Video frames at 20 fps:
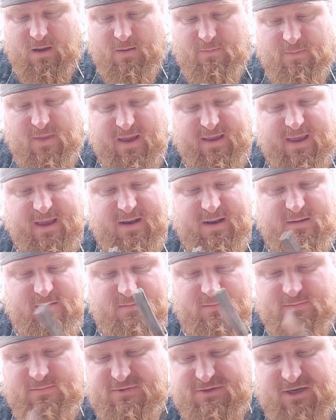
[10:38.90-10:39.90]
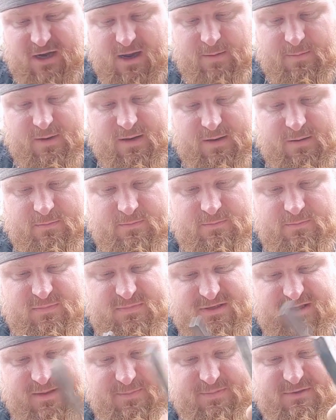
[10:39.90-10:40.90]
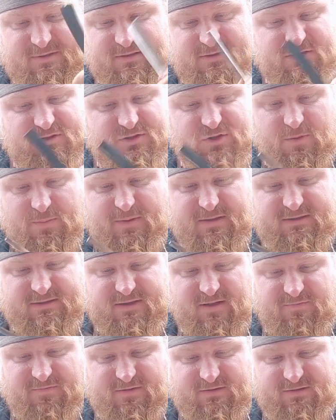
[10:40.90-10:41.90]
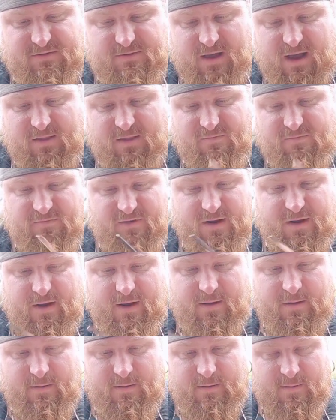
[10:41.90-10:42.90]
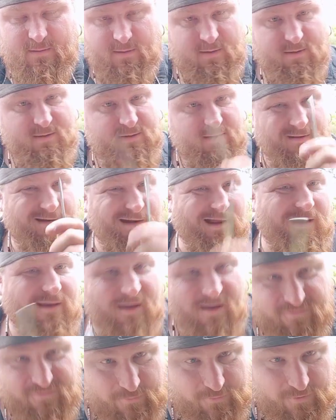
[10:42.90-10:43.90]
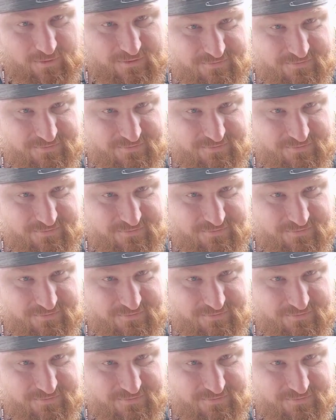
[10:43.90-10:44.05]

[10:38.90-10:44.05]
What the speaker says: Again, sharpening tips and stropping stuff, it's on that other video. So now you have to watch